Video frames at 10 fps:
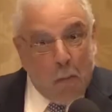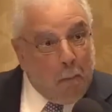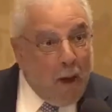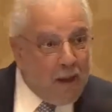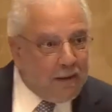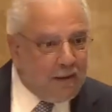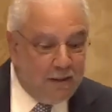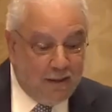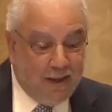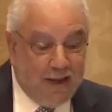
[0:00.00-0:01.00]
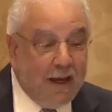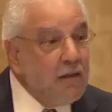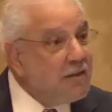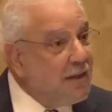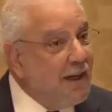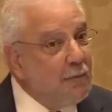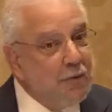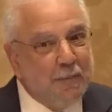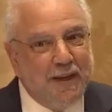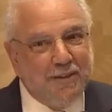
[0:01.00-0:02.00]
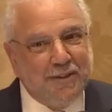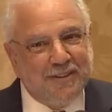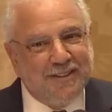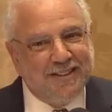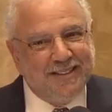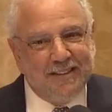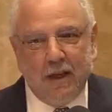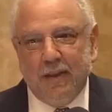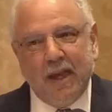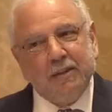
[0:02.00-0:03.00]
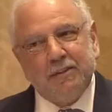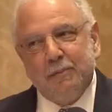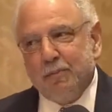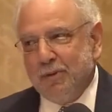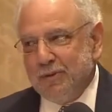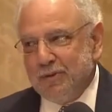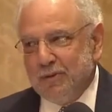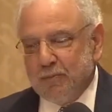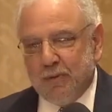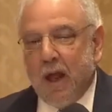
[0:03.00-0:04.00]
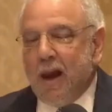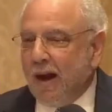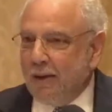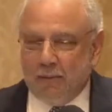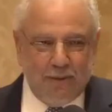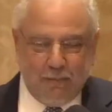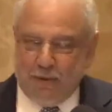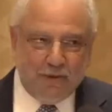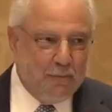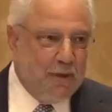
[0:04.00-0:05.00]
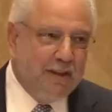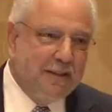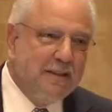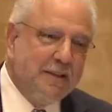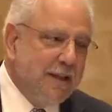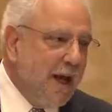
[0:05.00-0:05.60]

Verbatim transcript: But an Alzheimer's patient, now that's the person's pr I principal identity.